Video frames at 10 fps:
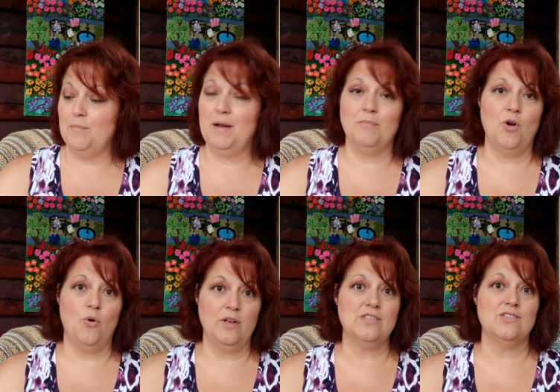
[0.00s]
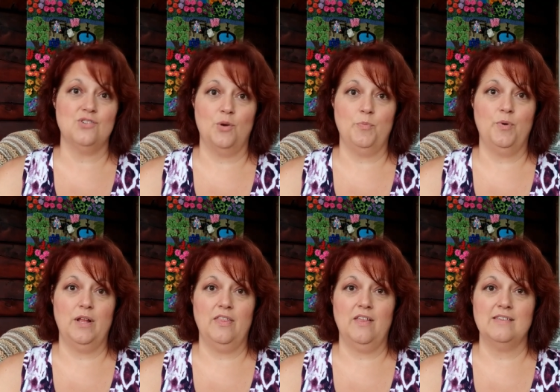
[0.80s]
but I'm going to start putting
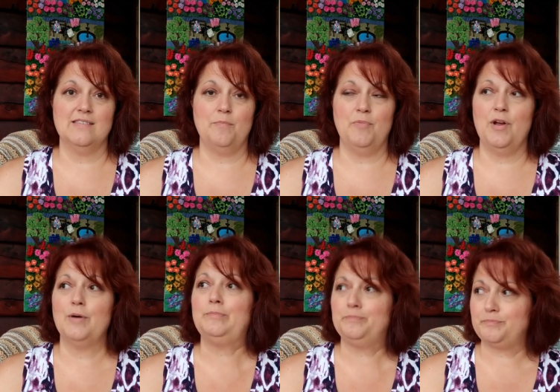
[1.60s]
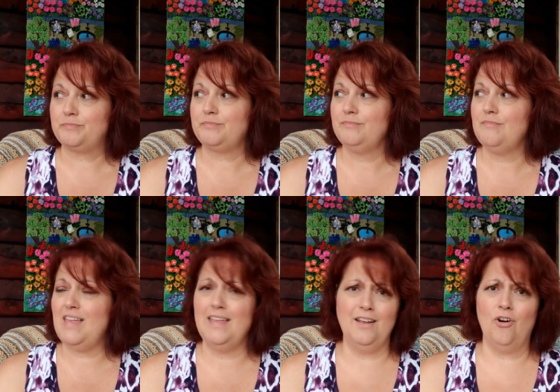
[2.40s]
things up there.
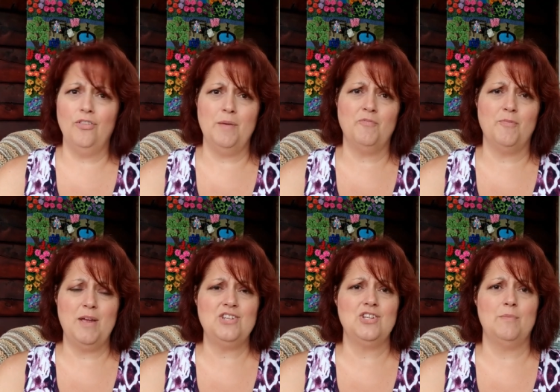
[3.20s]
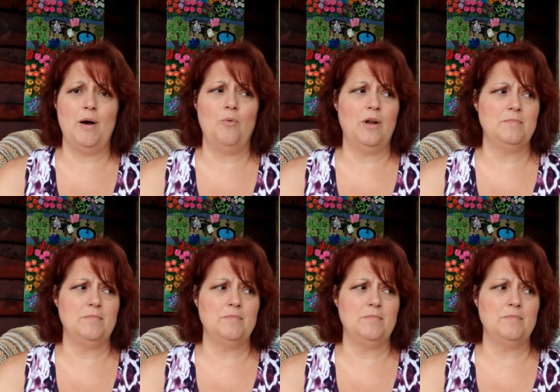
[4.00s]
And all the information about what I'm